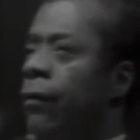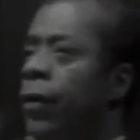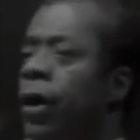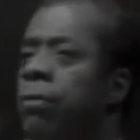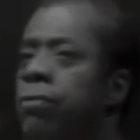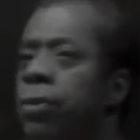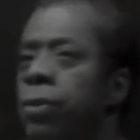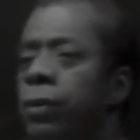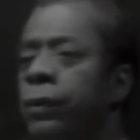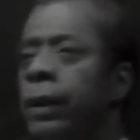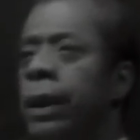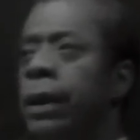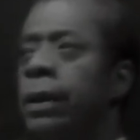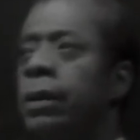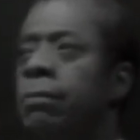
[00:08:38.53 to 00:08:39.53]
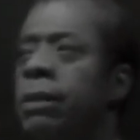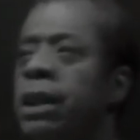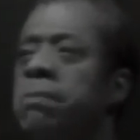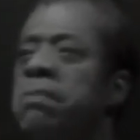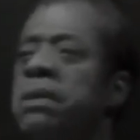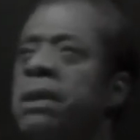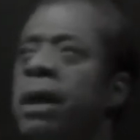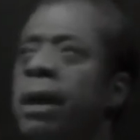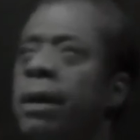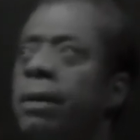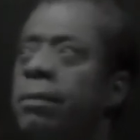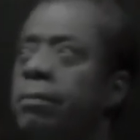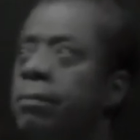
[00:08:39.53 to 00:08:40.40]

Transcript: very brutal thing must be said.